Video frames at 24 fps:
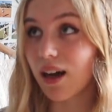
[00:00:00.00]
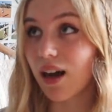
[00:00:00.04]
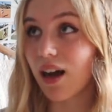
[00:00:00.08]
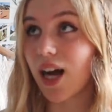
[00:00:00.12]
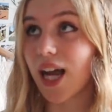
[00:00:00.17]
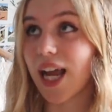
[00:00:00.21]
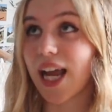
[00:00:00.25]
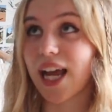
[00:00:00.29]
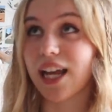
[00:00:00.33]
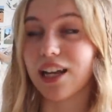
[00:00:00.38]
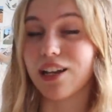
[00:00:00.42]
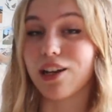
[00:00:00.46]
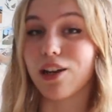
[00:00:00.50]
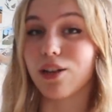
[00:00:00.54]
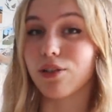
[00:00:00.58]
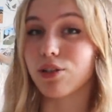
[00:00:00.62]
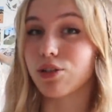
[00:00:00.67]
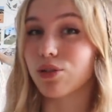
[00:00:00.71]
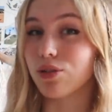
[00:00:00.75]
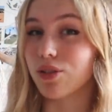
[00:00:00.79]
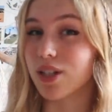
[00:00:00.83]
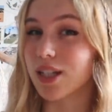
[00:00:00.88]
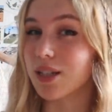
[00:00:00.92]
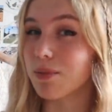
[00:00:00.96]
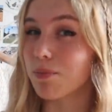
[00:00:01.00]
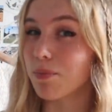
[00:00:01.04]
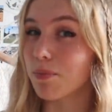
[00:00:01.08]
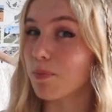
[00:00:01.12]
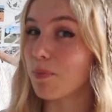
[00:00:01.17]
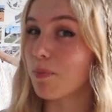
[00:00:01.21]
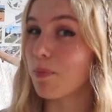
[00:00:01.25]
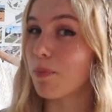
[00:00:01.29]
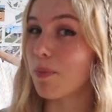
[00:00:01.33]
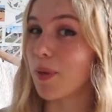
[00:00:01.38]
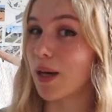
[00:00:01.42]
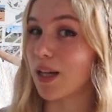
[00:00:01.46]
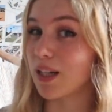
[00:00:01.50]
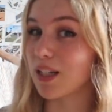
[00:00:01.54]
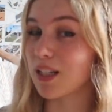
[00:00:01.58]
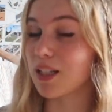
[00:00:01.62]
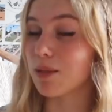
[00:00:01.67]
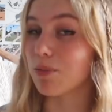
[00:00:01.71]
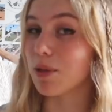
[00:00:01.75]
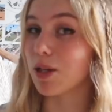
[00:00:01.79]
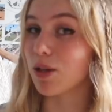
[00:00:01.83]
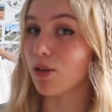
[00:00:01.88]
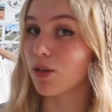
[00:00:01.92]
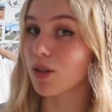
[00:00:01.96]
I had no choice but
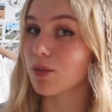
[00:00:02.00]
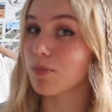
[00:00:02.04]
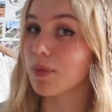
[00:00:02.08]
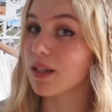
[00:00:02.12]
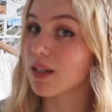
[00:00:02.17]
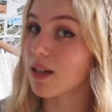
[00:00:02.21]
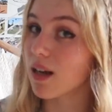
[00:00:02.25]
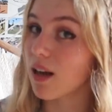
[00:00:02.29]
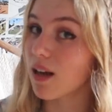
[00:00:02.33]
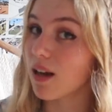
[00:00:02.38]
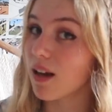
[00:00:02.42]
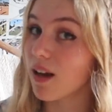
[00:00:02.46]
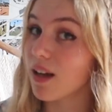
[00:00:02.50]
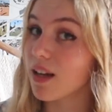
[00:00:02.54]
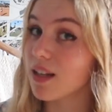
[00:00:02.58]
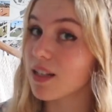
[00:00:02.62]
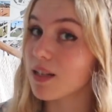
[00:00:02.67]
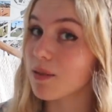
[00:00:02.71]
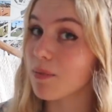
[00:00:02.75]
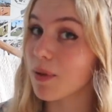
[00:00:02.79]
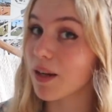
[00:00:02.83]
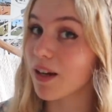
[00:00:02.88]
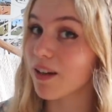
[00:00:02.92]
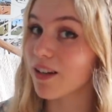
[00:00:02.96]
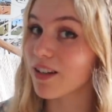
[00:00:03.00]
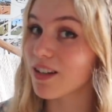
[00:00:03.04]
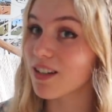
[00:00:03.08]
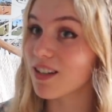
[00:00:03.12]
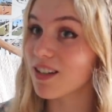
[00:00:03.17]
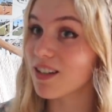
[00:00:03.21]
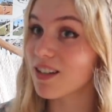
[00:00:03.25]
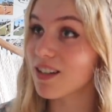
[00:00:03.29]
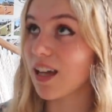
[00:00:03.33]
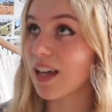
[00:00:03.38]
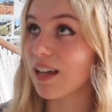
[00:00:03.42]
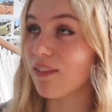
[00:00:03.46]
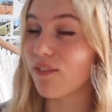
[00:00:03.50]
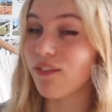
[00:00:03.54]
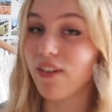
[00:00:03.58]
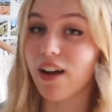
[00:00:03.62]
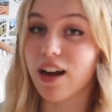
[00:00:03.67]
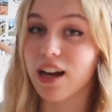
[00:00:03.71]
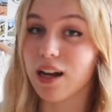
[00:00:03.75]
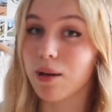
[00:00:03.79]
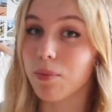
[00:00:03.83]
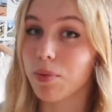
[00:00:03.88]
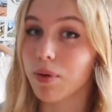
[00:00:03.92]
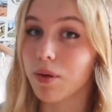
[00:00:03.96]
to be hospitalised, because it
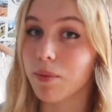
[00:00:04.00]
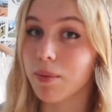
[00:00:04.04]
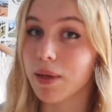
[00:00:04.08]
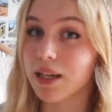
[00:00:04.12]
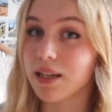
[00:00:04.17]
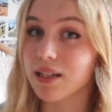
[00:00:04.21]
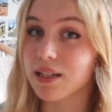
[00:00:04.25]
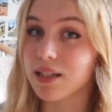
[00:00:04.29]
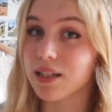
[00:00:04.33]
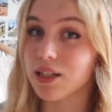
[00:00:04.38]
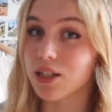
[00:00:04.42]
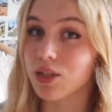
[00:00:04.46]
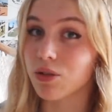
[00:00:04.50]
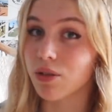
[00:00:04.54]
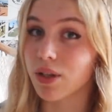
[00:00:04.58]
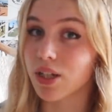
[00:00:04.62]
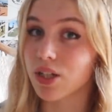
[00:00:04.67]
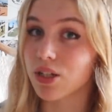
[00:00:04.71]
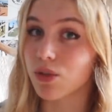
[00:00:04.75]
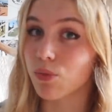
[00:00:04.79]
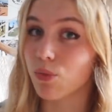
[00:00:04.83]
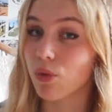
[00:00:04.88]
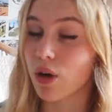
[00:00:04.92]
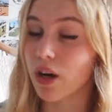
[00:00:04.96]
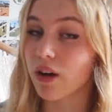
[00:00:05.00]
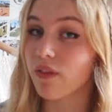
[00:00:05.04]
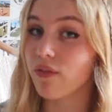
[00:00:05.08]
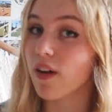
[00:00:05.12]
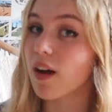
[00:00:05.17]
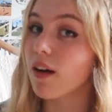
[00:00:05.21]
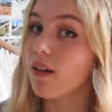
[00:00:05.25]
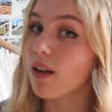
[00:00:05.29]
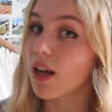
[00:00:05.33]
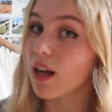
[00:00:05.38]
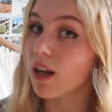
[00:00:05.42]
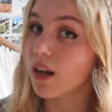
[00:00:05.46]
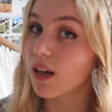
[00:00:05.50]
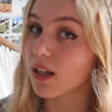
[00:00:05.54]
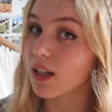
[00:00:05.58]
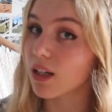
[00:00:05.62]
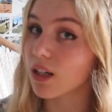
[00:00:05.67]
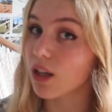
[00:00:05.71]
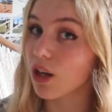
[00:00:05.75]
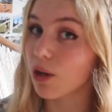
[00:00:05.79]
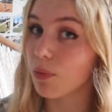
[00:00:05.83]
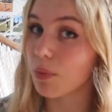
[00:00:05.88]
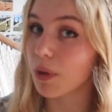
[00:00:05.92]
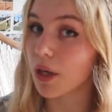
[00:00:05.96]
finally put me in a situation where I felt like I
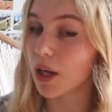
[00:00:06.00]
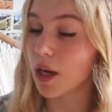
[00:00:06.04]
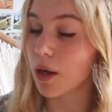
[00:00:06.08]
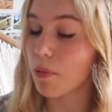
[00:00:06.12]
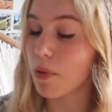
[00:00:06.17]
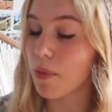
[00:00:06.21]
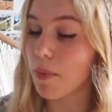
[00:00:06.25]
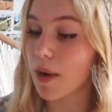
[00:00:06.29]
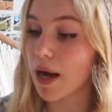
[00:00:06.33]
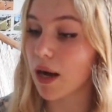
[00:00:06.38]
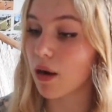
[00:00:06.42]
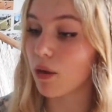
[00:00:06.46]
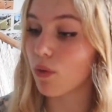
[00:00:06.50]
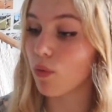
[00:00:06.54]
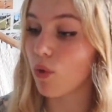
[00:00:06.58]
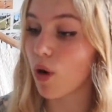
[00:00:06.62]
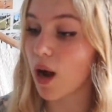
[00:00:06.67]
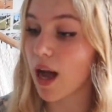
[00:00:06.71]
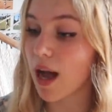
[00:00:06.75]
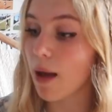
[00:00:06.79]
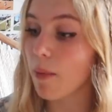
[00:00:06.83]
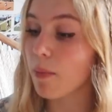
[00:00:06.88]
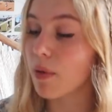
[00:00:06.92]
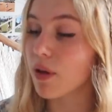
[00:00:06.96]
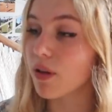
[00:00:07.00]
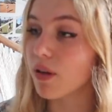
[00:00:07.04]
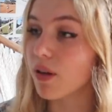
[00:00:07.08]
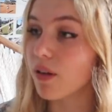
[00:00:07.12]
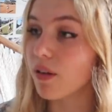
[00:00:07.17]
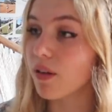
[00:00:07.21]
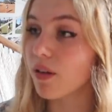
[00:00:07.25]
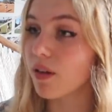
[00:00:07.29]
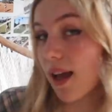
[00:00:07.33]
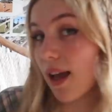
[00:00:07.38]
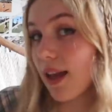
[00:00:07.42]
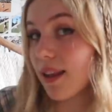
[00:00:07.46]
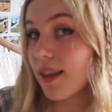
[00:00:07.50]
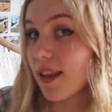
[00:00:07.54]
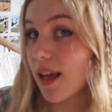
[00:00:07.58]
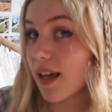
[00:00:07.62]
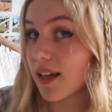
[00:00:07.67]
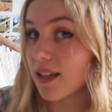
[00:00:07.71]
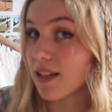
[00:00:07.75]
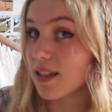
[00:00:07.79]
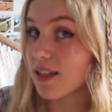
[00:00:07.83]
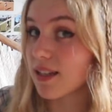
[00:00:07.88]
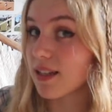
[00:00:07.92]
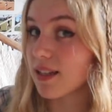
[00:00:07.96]
could open up about what happened. And
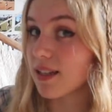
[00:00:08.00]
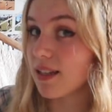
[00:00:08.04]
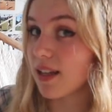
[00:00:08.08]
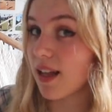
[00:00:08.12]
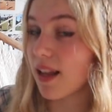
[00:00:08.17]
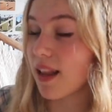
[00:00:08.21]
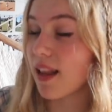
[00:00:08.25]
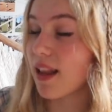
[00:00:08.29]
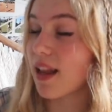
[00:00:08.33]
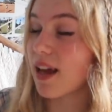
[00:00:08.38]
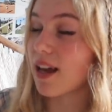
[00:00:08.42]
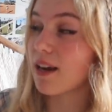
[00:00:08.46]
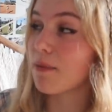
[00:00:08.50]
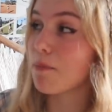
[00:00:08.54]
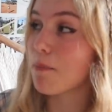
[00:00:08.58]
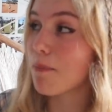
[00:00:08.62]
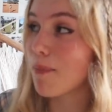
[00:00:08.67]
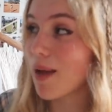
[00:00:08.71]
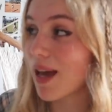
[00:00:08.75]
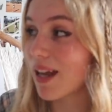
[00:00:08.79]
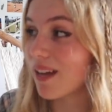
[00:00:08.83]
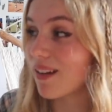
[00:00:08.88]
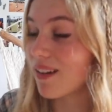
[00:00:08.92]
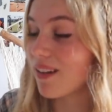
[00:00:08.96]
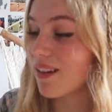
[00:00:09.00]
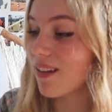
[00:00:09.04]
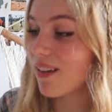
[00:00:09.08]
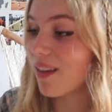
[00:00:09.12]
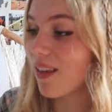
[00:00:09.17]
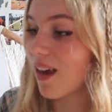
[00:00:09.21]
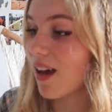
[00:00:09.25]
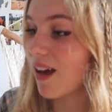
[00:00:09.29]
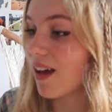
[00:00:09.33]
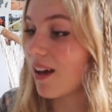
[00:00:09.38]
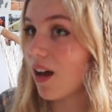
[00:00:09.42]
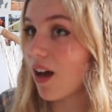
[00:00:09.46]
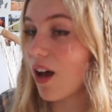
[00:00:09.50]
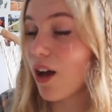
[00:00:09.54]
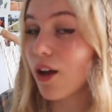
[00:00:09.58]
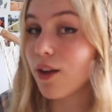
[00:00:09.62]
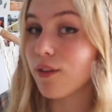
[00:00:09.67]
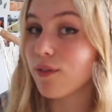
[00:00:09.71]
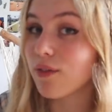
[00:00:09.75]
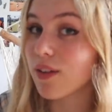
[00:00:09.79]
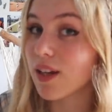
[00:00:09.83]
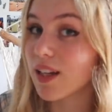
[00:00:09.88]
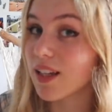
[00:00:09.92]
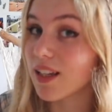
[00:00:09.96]
that has then meant that
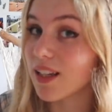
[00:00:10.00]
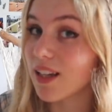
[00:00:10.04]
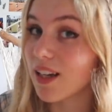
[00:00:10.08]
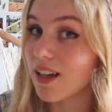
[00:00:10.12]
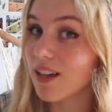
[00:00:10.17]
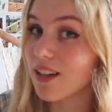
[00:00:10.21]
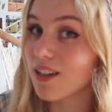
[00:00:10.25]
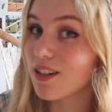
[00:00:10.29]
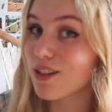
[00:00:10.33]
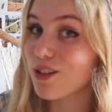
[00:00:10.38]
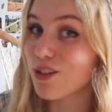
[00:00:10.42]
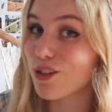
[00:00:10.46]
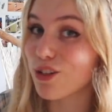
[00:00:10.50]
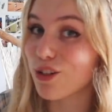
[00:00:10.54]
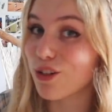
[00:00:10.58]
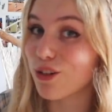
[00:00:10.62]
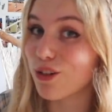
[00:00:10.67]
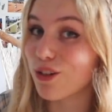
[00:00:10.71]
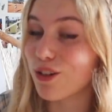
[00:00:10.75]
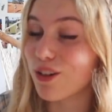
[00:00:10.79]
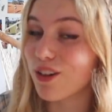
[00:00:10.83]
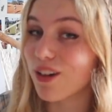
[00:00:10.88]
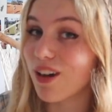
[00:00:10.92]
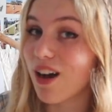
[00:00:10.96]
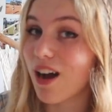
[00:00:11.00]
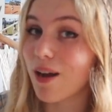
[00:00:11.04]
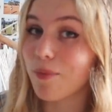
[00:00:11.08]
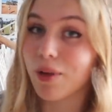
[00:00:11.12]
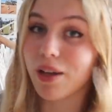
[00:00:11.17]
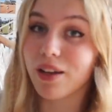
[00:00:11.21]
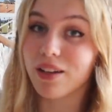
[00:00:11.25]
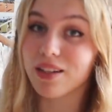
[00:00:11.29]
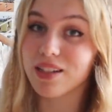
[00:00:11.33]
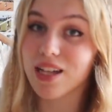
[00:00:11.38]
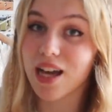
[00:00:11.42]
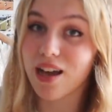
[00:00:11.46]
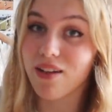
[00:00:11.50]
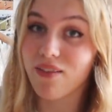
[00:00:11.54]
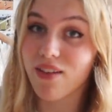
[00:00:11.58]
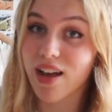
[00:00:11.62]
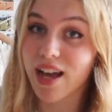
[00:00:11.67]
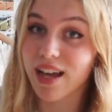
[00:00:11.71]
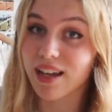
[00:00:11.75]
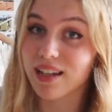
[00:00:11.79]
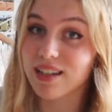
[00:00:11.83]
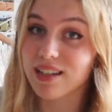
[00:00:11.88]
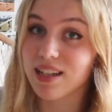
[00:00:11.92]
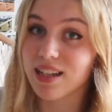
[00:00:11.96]
hopefully soon I'm going to have
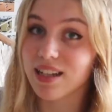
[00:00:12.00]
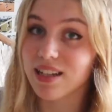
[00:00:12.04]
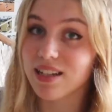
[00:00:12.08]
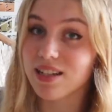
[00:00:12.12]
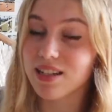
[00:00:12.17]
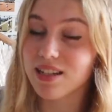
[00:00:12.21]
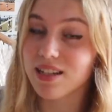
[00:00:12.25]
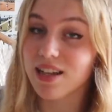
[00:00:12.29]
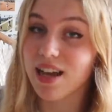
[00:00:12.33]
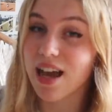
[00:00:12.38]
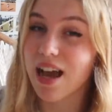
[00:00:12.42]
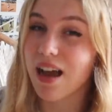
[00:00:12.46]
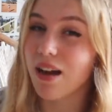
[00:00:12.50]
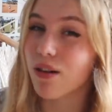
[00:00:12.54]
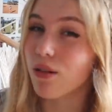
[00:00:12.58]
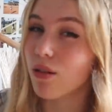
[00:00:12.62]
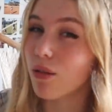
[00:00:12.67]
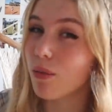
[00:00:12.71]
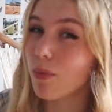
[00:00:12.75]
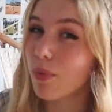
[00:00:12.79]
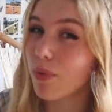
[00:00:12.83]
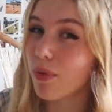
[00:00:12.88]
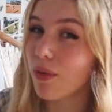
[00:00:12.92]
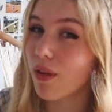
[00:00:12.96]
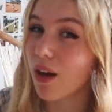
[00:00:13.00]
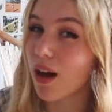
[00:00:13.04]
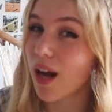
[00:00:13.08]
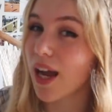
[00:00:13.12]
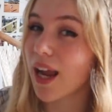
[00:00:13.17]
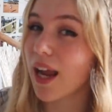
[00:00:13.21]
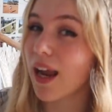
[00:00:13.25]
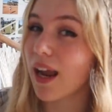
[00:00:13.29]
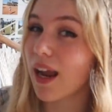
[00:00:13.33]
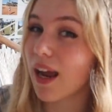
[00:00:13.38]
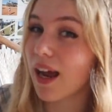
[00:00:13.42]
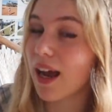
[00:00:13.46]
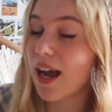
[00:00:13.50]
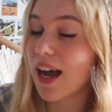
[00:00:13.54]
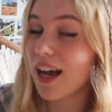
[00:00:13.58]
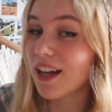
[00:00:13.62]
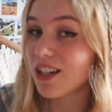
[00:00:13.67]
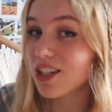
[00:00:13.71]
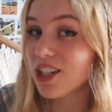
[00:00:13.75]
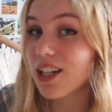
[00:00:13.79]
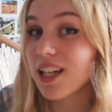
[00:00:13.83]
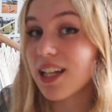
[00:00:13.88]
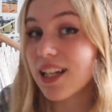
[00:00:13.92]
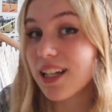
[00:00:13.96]
access to help that I
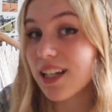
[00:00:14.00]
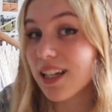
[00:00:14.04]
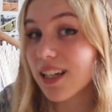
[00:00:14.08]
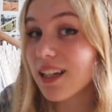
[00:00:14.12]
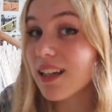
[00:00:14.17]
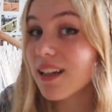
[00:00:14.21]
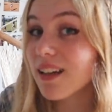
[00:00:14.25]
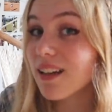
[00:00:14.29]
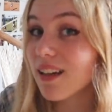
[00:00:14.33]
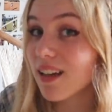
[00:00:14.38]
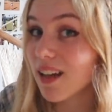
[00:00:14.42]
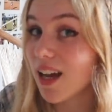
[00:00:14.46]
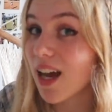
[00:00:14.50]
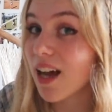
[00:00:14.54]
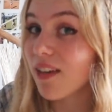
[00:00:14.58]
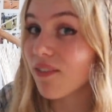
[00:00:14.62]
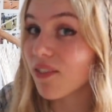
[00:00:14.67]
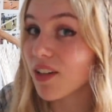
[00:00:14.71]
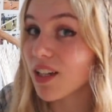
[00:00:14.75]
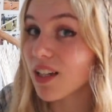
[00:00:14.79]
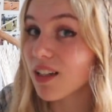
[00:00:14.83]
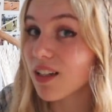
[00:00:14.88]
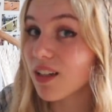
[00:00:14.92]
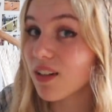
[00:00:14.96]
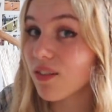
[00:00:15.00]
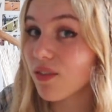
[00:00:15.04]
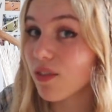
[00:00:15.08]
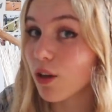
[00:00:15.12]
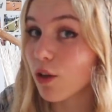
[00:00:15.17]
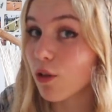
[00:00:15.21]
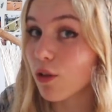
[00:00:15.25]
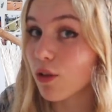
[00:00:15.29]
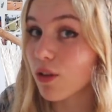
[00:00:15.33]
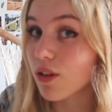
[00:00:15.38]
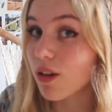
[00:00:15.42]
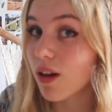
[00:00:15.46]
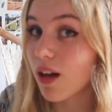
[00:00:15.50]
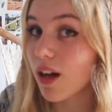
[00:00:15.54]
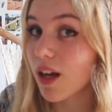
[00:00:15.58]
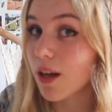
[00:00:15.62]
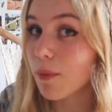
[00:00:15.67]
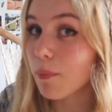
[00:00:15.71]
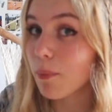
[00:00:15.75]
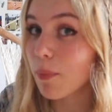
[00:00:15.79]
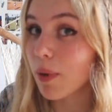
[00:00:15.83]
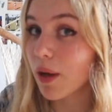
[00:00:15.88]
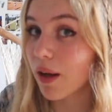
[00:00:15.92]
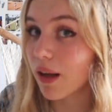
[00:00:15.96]
actually need and have needed for a long
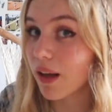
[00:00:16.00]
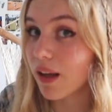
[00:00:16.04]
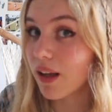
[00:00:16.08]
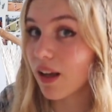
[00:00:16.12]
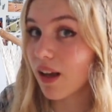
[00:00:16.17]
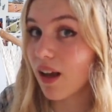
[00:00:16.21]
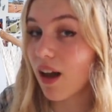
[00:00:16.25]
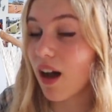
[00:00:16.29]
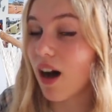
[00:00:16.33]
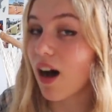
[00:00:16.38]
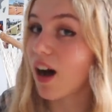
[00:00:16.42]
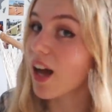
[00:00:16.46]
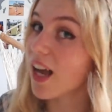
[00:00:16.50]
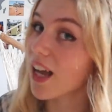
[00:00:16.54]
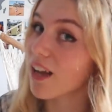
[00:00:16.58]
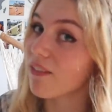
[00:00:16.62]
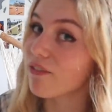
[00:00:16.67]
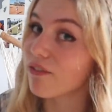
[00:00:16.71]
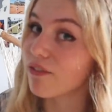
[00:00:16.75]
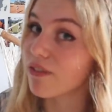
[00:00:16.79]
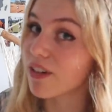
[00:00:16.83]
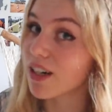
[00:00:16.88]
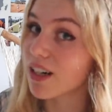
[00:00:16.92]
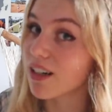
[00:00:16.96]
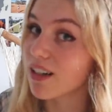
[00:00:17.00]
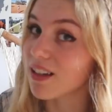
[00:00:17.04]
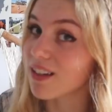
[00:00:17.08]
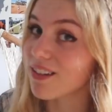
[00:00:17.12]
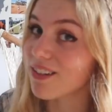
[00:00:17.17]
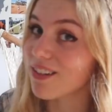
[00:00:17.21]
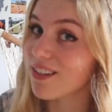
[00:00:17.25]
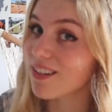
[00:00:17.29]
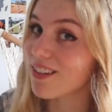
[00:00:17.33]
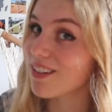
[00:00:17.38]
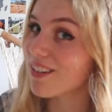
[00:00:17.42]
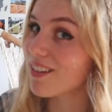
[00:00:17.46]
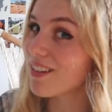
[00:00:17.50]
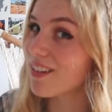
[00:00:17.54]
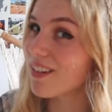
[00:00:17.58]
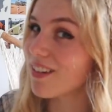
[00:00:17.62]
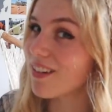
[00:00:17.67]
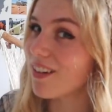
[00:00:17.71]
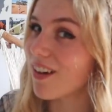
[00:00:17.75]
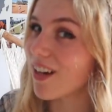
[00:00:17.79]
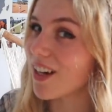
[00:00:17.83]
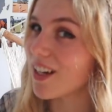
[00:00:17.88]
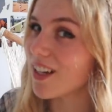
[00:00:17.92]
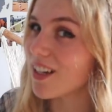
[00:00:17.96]
time, but I haven't realised
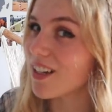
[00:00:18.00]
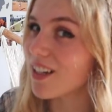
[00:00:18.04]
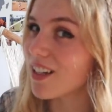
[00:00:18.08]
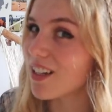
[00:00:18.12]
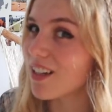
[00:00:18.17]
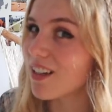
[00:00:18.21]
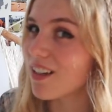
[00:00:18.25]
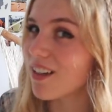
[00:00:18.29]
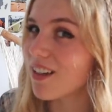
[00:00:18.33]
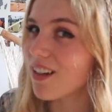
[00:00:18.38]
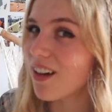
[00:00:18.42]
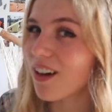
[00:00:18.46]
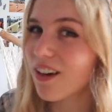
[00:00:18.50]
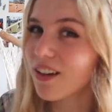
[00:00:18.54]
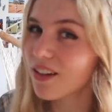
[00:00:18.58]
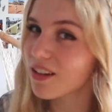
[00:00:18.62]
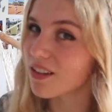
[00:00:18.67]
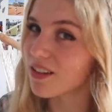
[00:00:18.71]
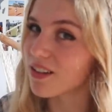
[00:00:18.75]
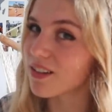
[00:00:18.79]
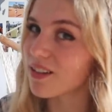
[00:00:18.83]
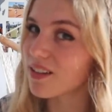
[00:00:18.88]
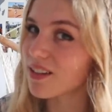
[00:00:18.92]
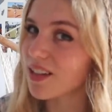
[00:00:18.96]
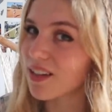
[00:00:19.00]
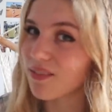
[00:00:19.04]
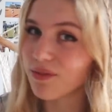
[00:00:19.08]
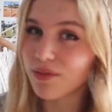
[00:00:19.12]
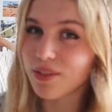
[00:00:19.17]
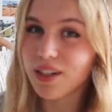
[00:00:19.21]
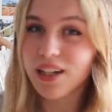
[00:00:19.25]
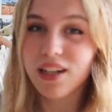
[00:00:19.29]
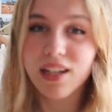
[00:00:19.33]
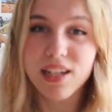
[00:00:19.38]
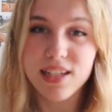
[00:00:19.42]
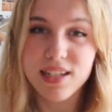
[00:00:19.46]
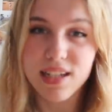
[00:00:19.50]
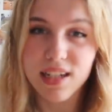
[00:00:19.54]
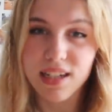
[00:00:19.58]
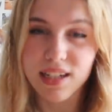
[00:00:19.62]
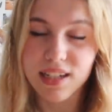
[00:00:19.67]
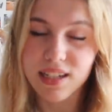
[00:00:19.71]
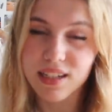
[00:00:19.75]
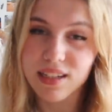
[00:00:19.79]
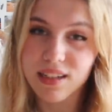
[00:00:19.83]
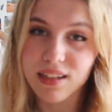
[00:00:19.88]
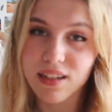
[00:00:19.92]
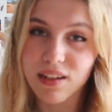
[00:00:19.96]
I needed and others haven't realised I
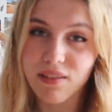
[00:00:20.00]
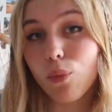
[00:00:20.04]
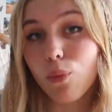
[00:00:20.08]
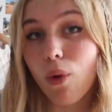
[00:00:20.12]
needed.